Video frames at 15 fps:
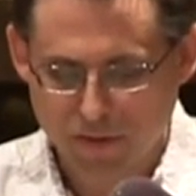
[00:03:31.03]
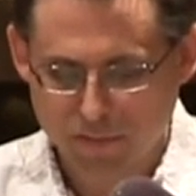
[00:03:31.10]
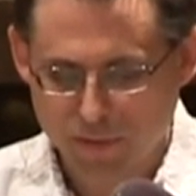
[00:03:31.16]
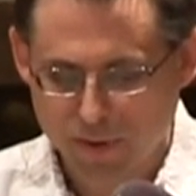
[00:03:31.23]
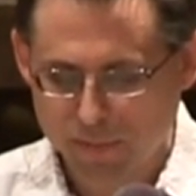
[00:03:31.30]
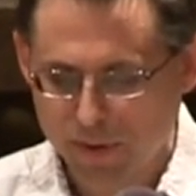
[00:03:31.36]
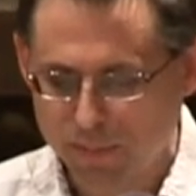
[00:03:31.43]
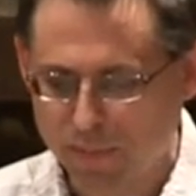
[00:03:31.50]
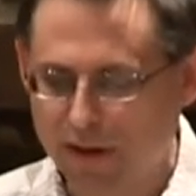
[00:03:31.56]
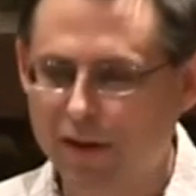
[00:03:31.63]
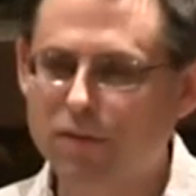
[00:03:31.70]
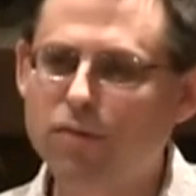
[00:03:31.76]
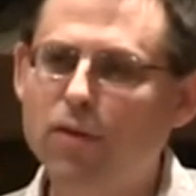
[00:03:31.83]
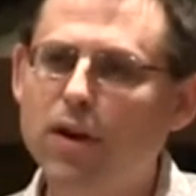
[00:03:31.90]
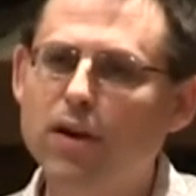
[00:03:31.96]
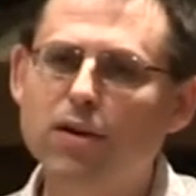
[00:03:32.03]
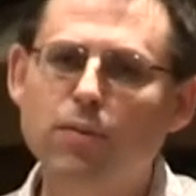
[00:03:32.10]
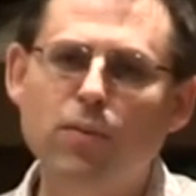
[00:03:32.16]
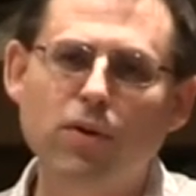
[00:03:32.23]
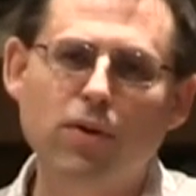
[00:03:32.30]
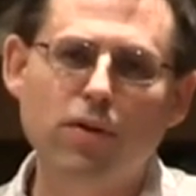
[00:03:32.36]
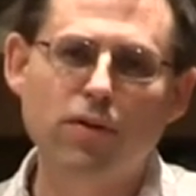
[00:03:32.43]
of women being afraid to
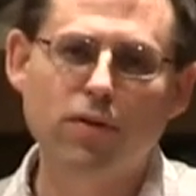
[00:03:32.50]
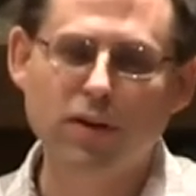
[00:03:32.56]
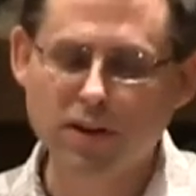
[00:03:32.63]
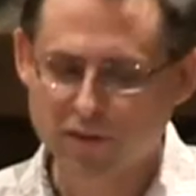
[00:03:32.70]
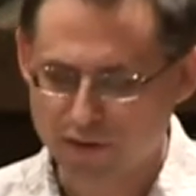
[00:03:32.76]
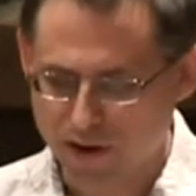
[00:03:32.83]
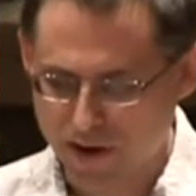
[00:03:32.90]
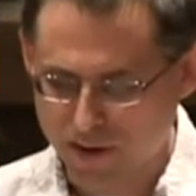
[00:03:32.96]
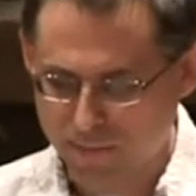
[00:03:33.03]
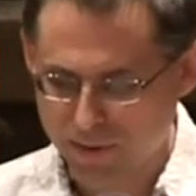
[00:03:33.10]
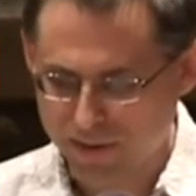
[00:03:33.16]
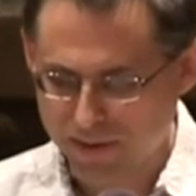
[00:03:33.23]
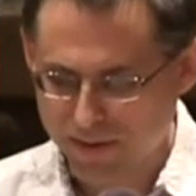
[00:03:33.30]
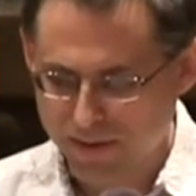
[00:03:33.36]
put on their hijab.